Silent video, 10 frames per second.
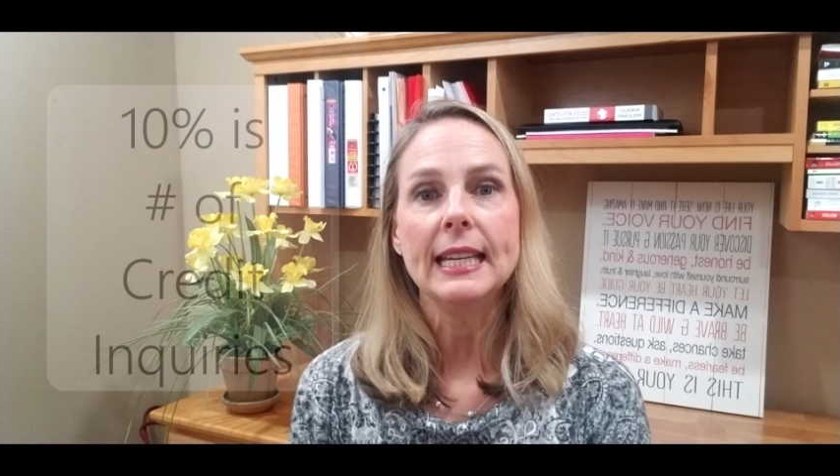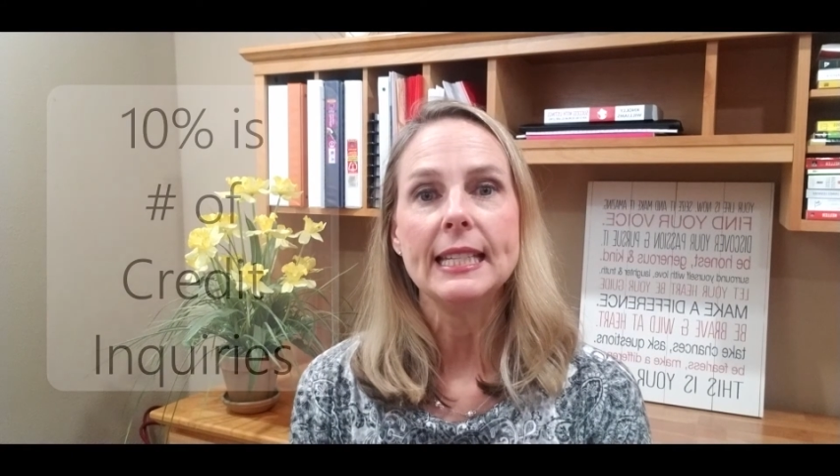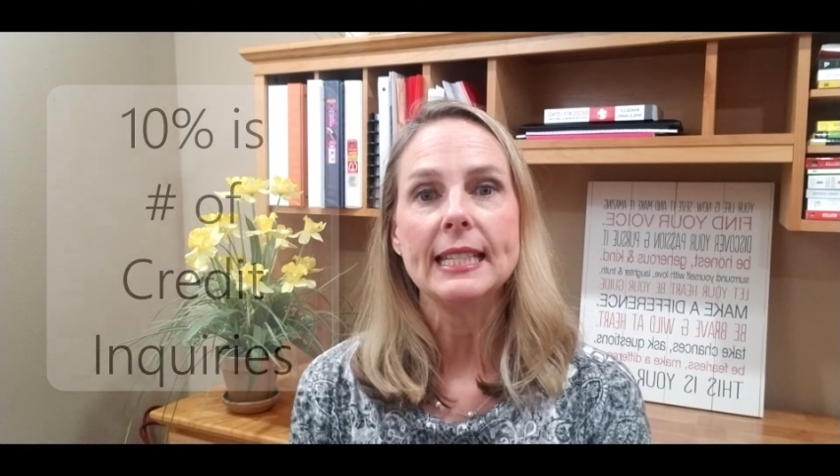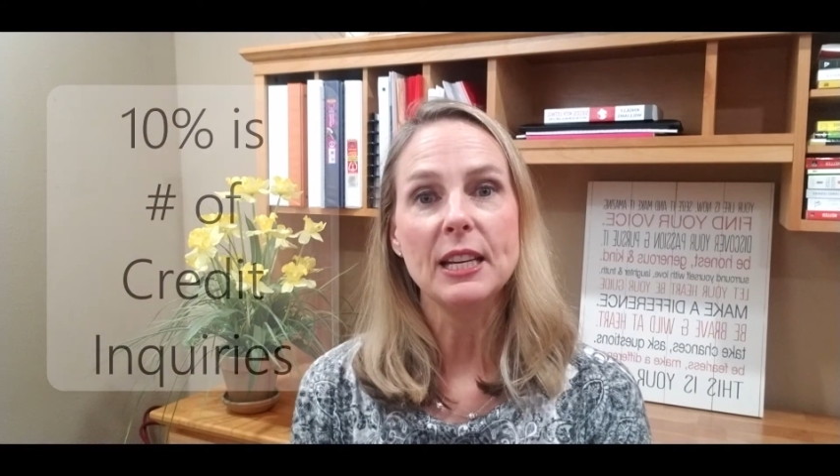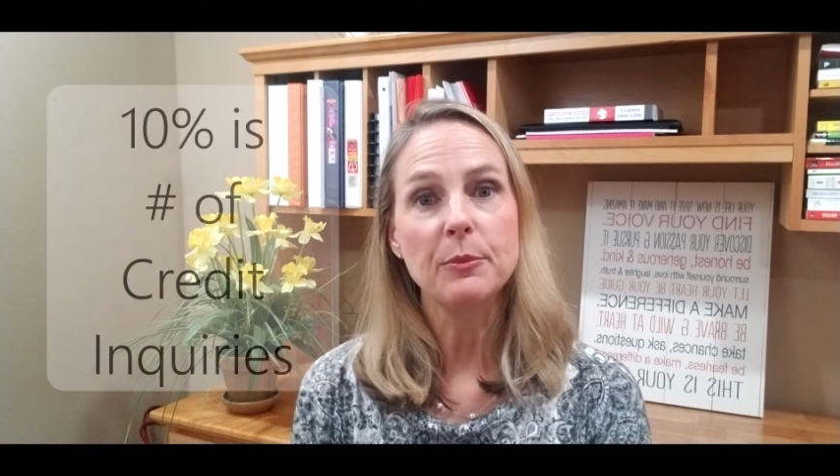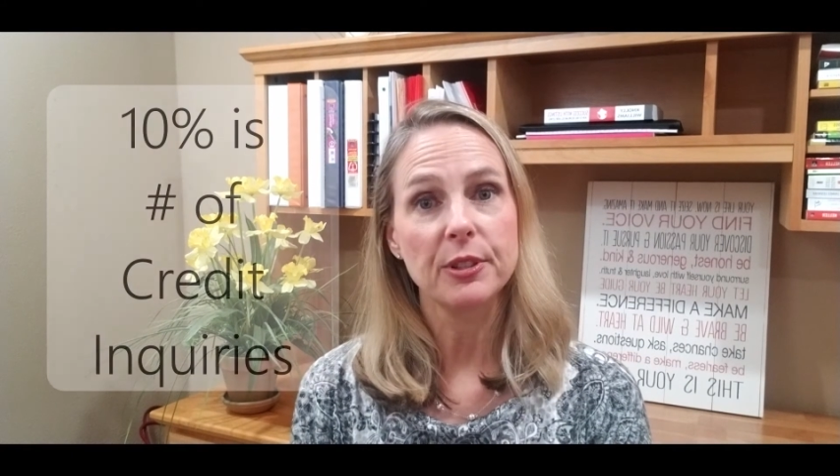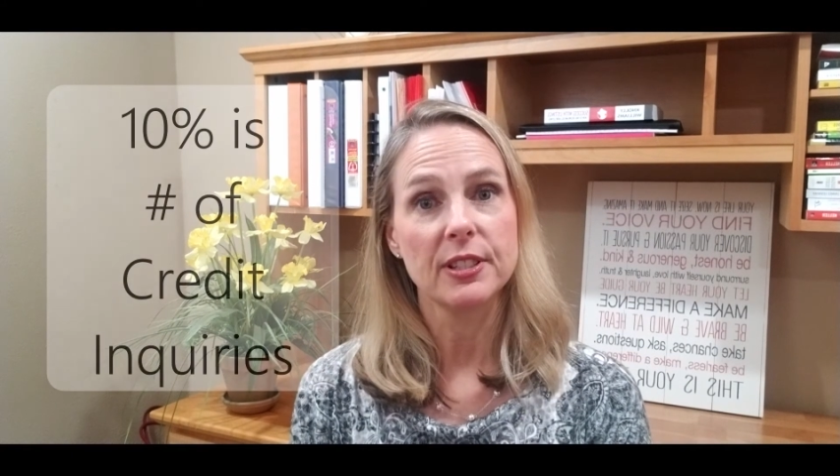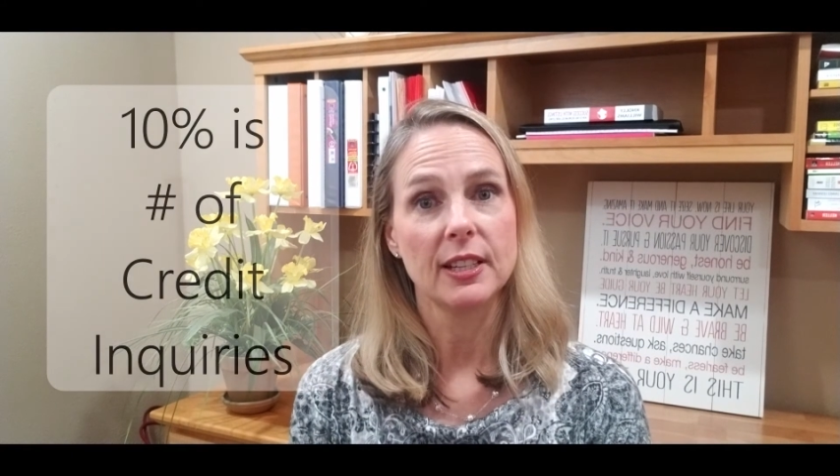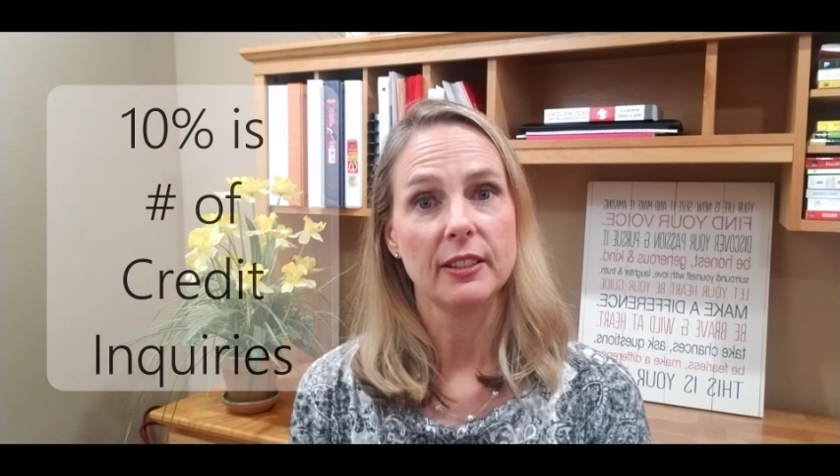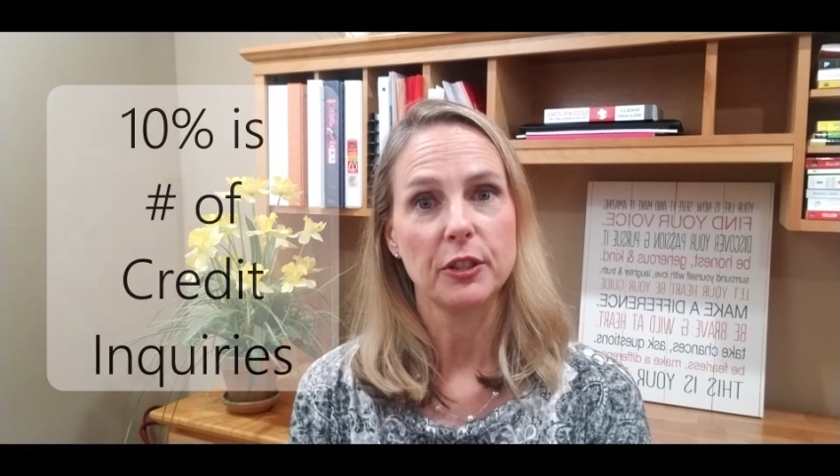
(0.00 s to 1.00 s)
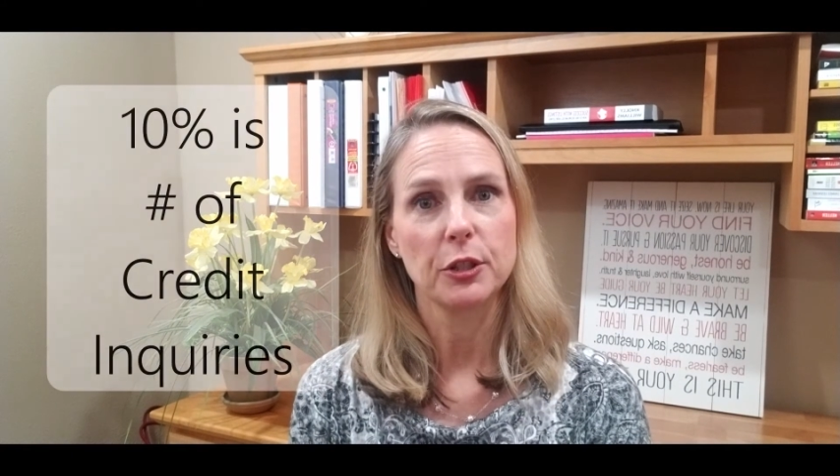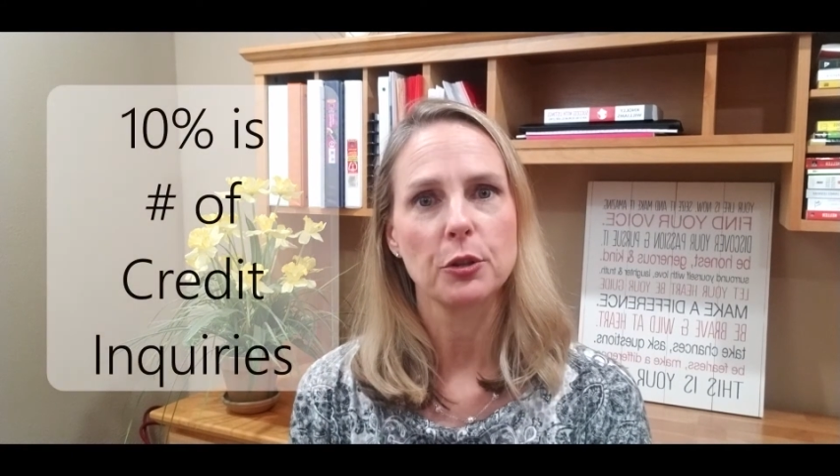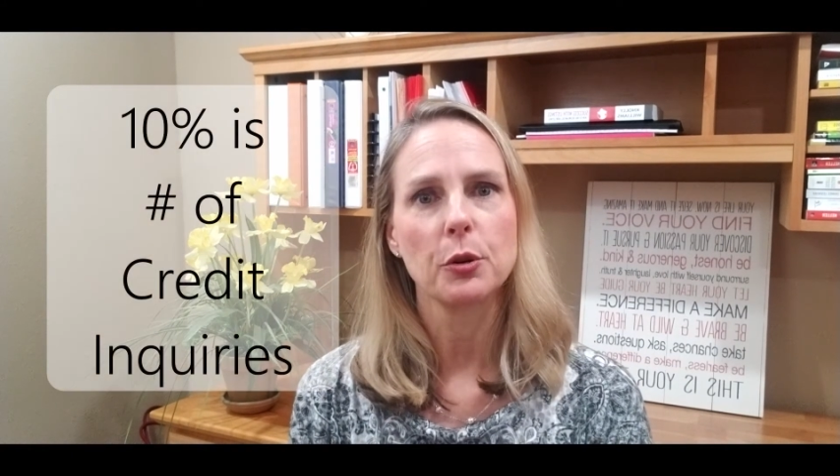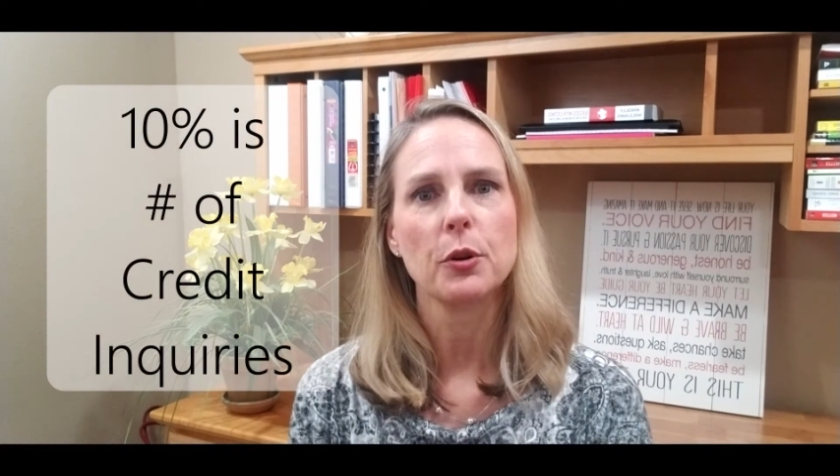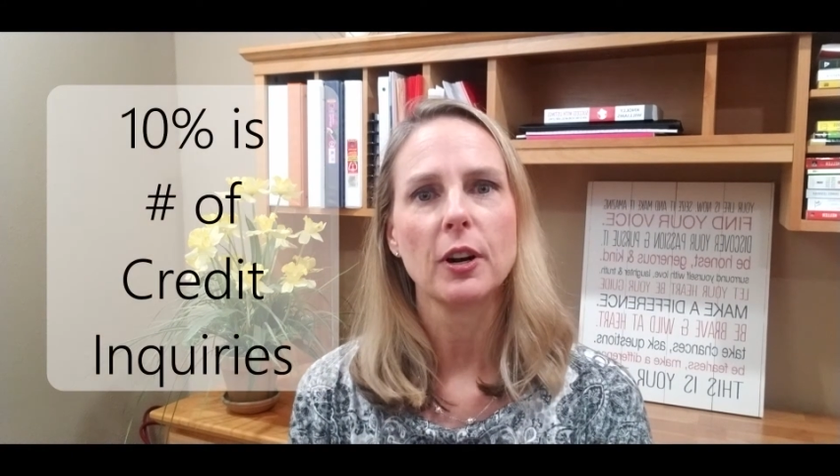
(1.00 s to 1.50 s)
10% of your
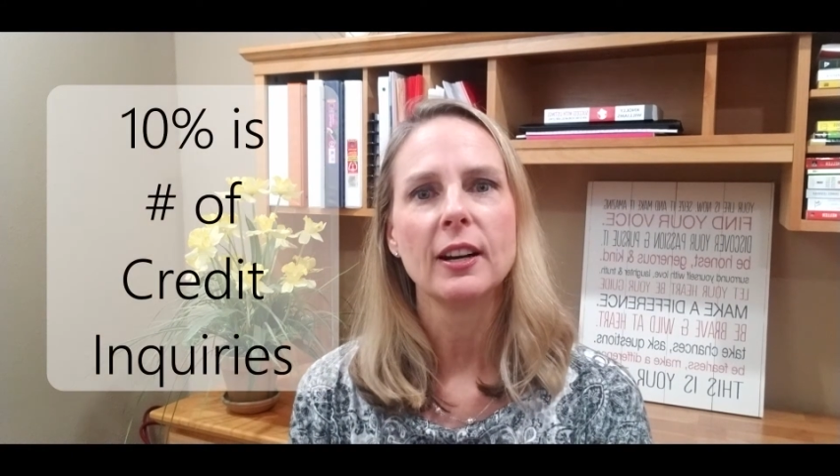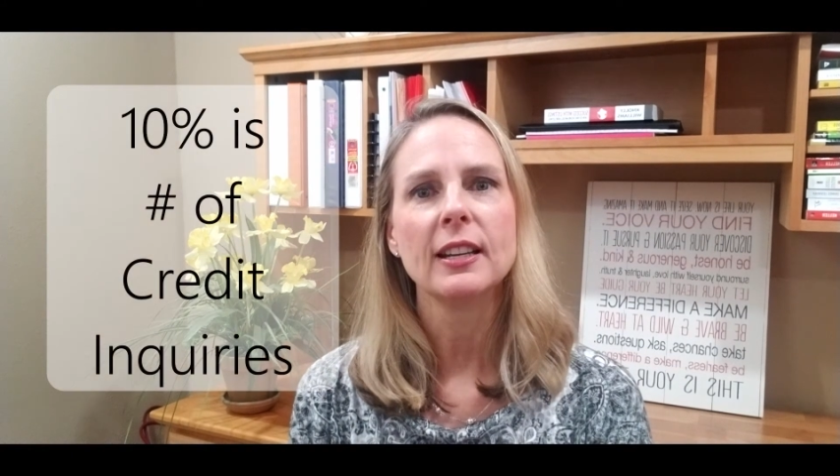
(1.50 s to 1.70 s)
score